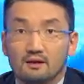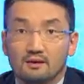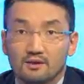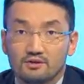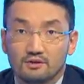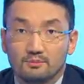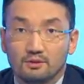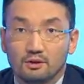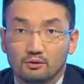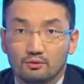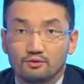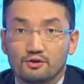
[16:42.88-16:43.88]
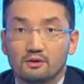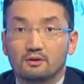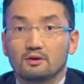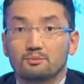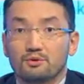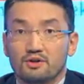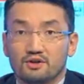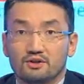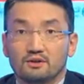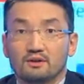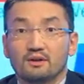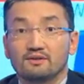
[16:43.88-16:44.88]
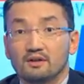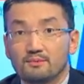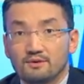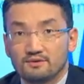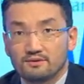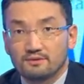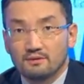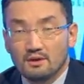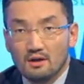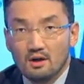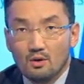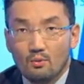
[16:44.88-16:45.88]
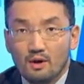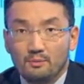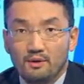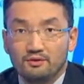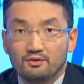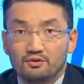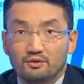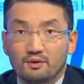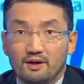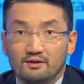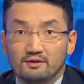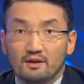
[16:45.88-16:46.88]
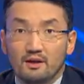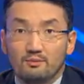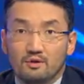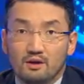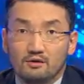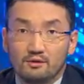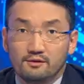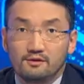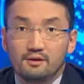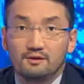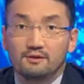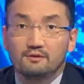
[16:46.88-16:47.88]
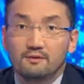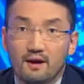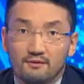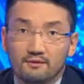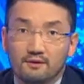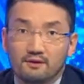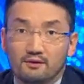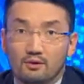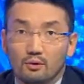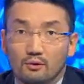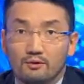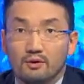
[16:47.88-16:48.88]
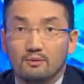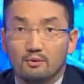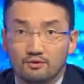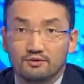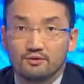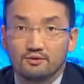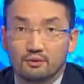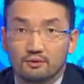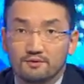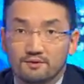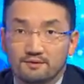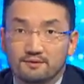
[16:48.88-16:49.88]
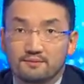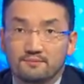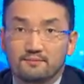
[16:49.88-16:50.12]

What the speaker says: largest metallurgical corporation, Kazakhmys. 1 passenger has miraculously survived and called the emergency services.